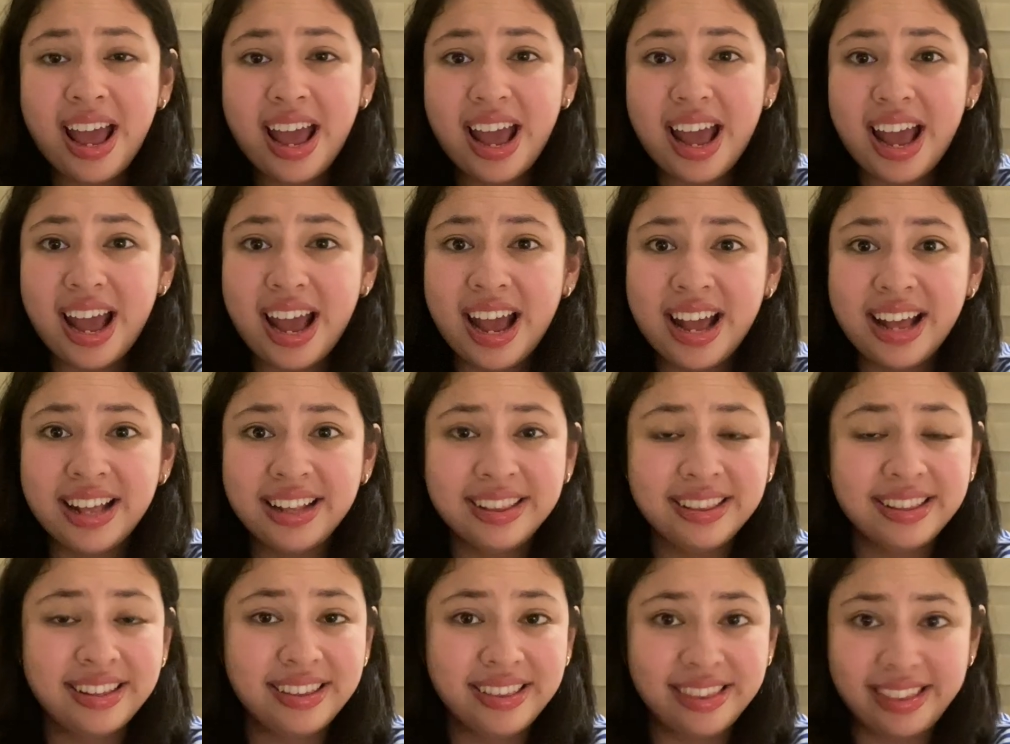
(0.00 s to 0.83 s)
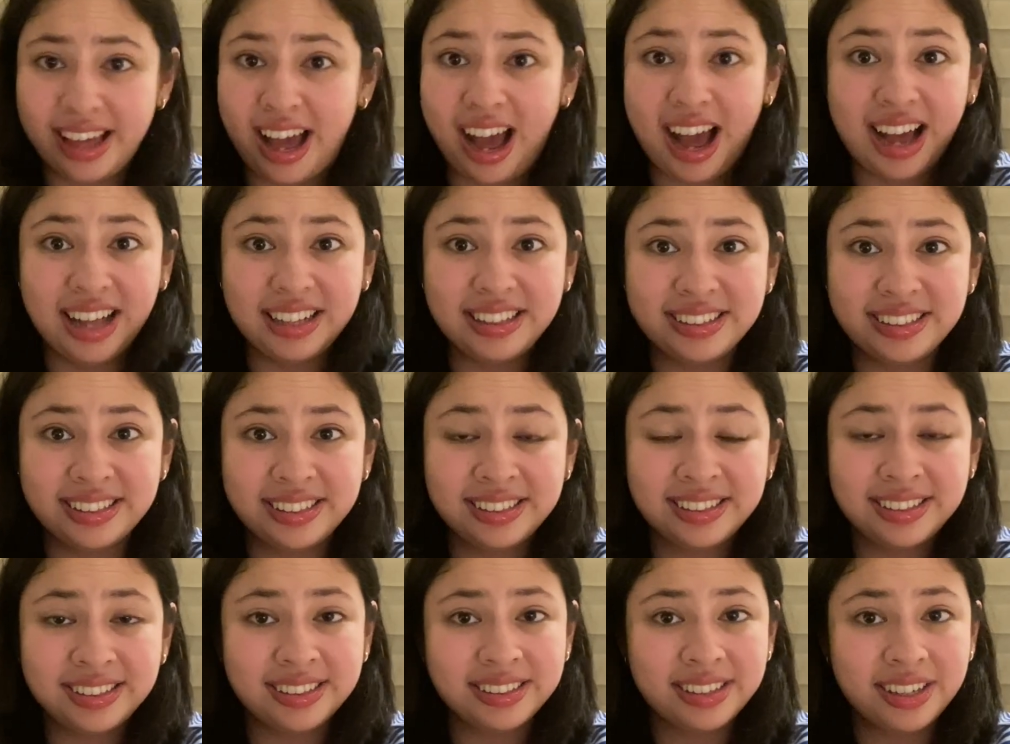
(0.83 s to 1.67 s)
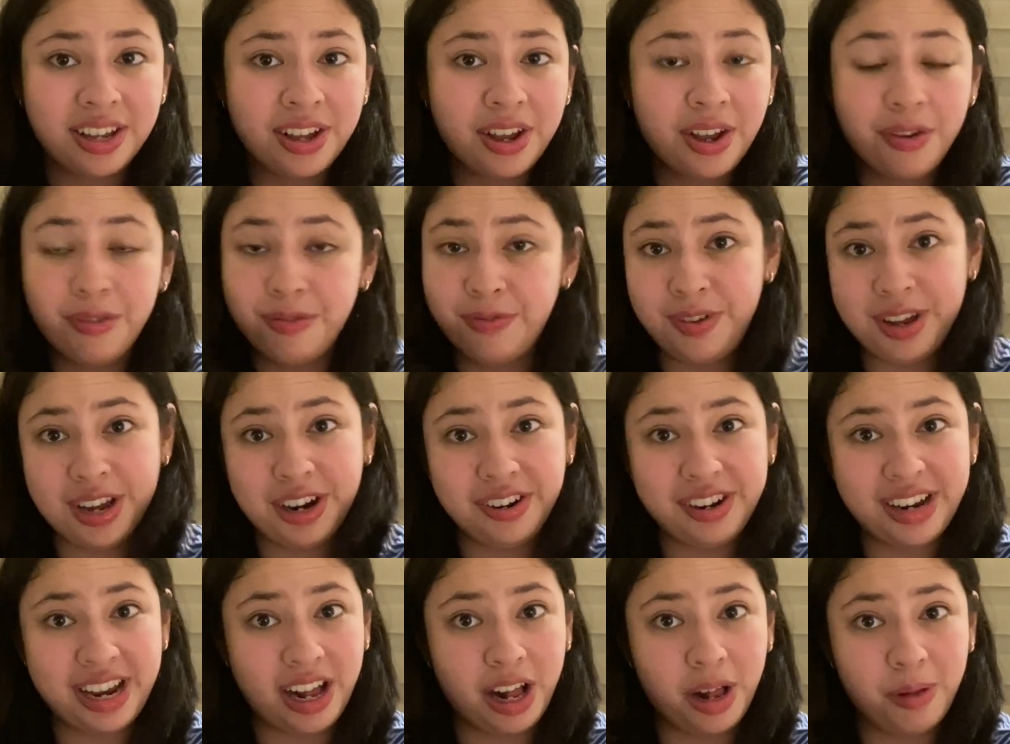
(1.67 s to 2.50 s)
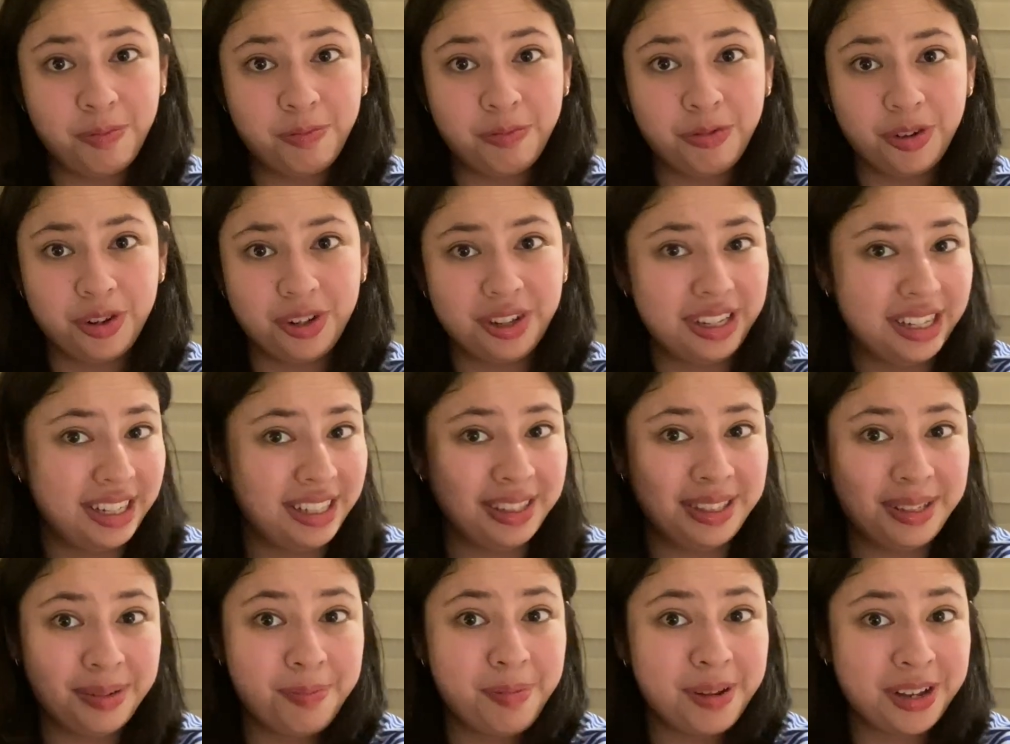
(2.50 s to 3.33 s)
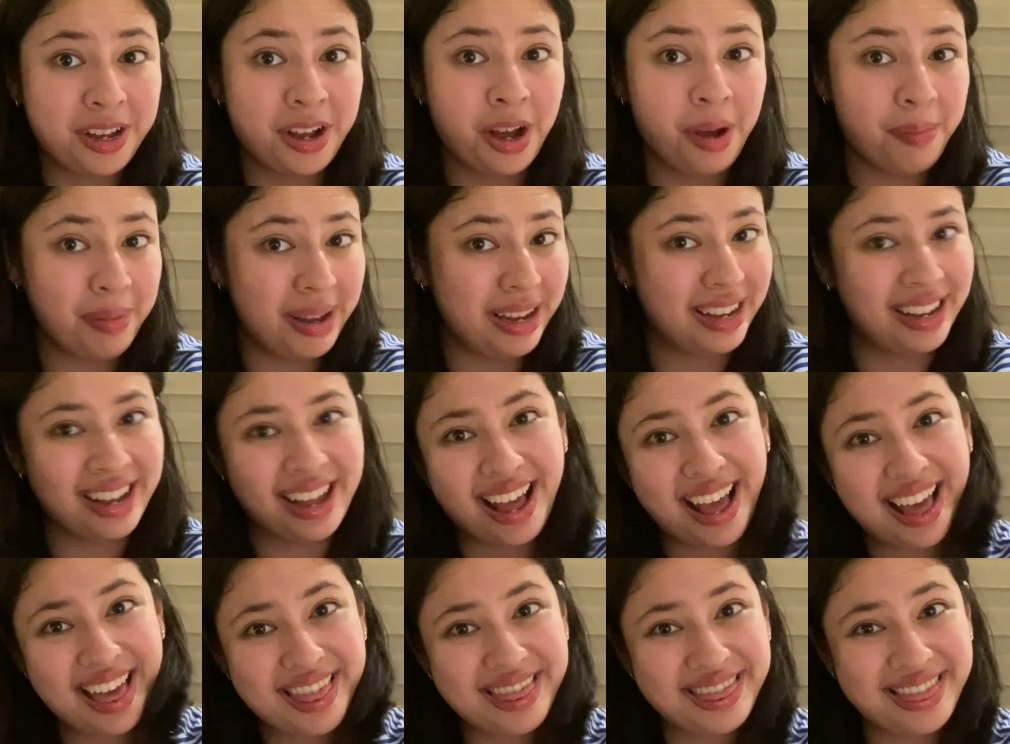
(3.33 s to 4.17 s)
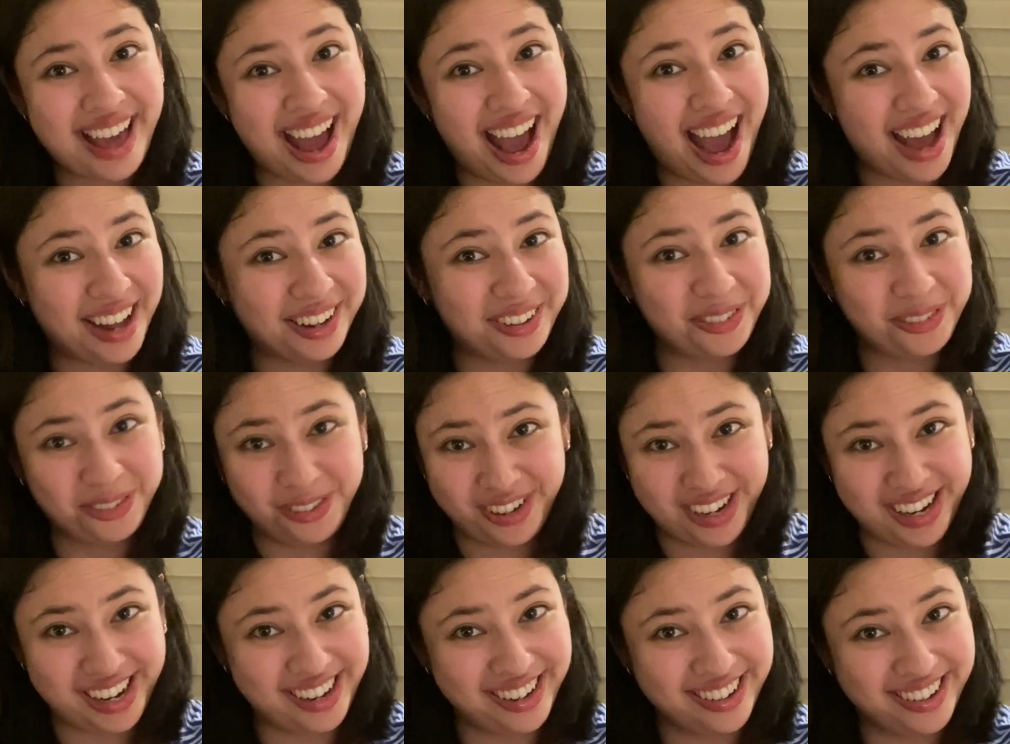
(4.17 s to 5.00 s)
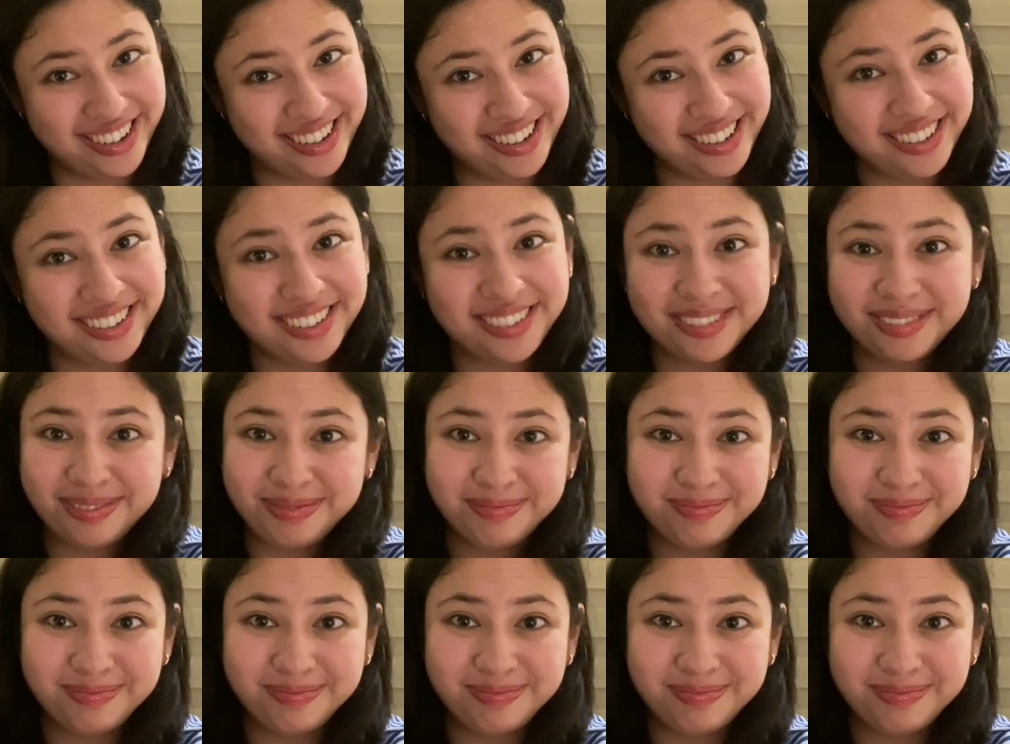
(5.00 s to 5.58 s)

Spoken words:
and that's very helpful into becoming that reader.